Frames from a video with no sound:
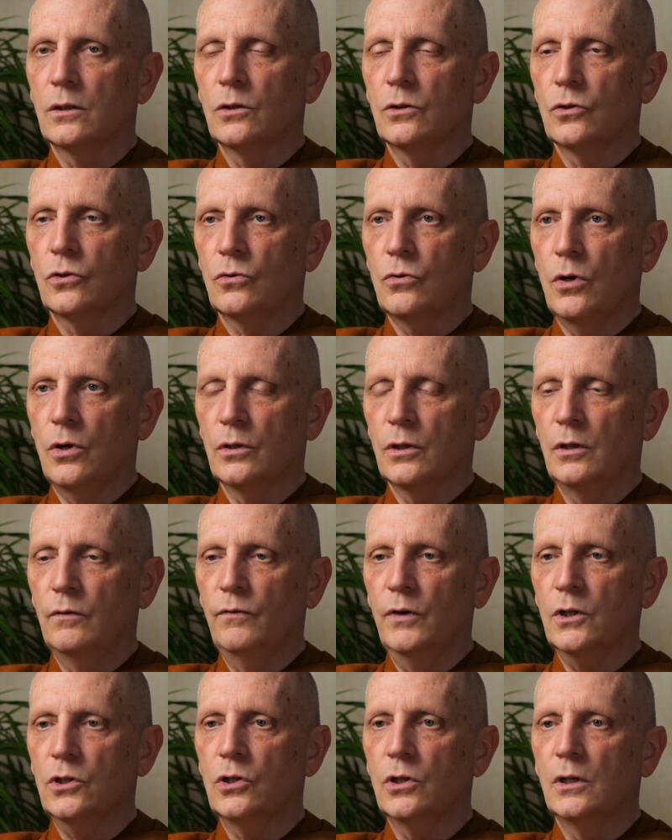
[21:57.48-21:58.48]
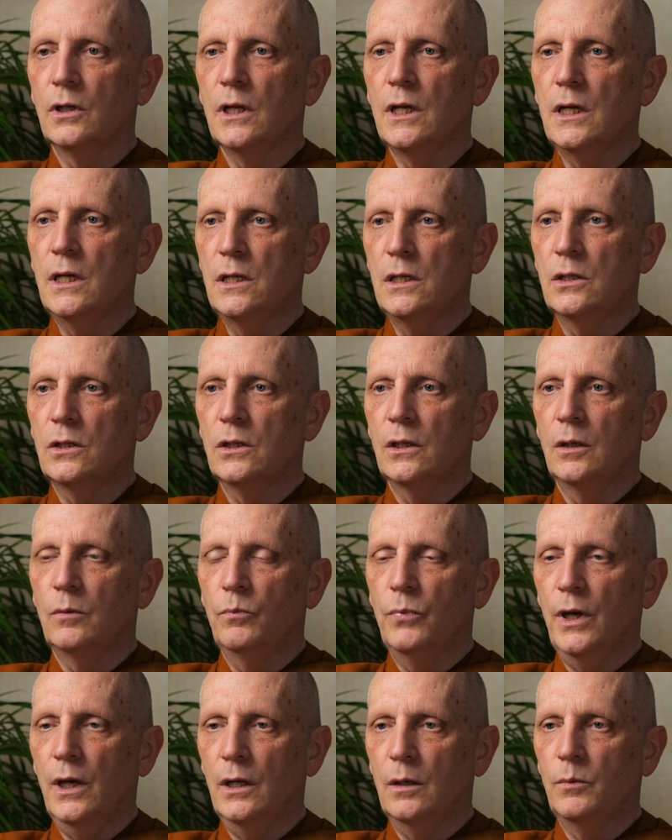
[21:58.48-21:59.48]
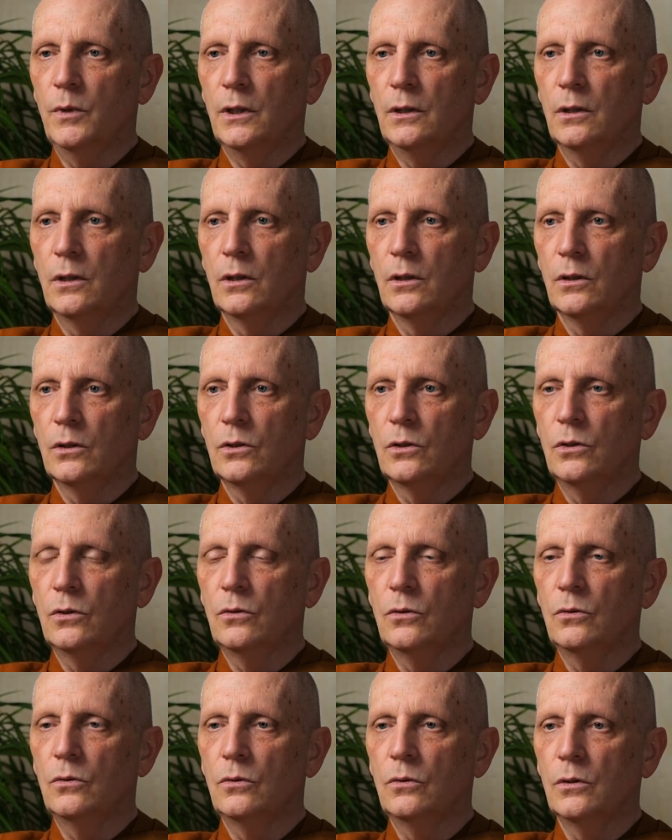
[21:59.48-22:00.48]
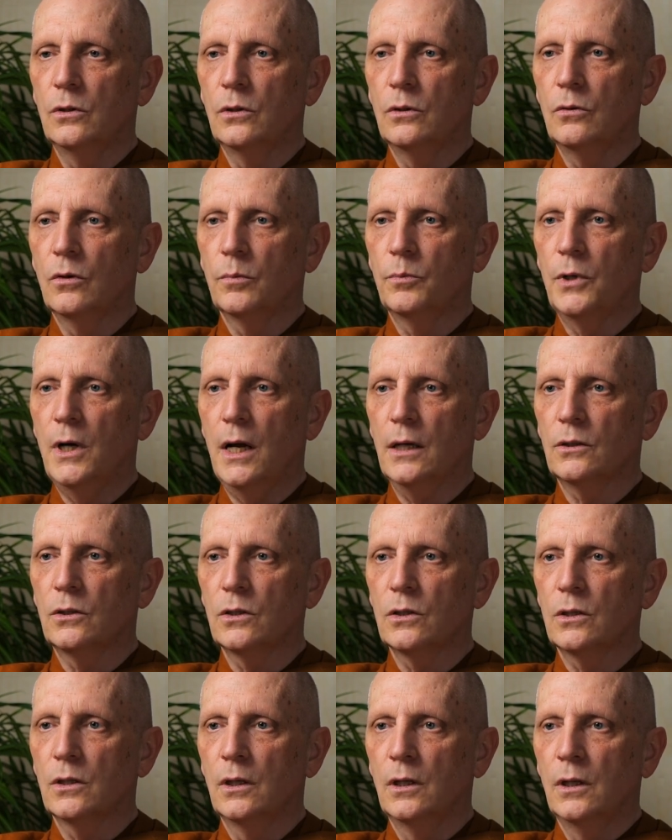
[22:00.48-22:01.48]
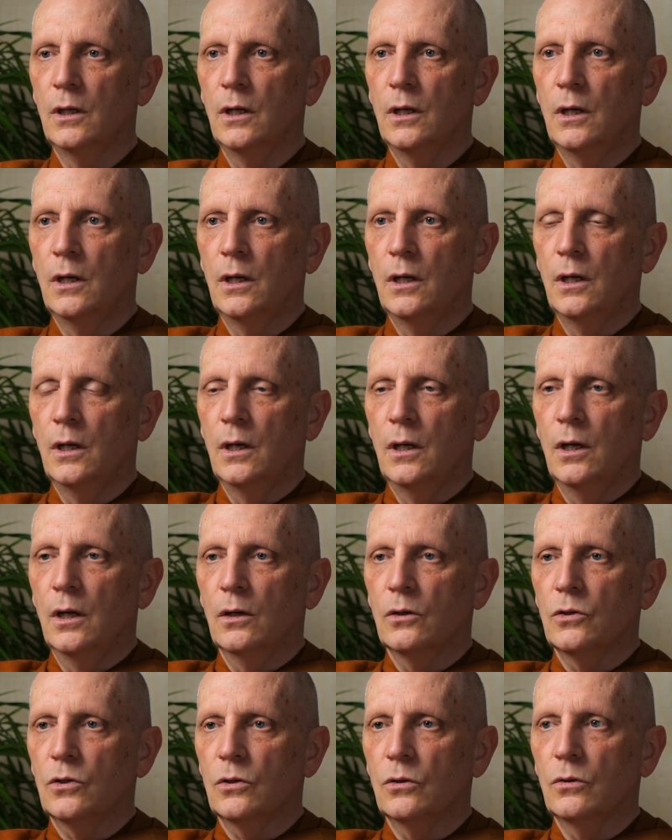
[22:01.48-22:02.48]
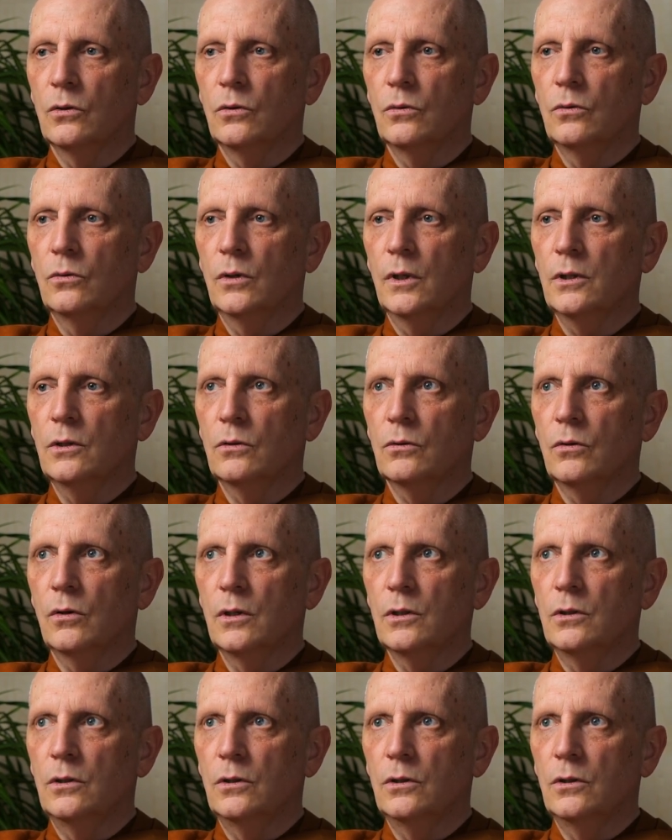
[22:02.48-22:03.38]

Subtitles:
strong conviction is an impediment to your practice. So what you're going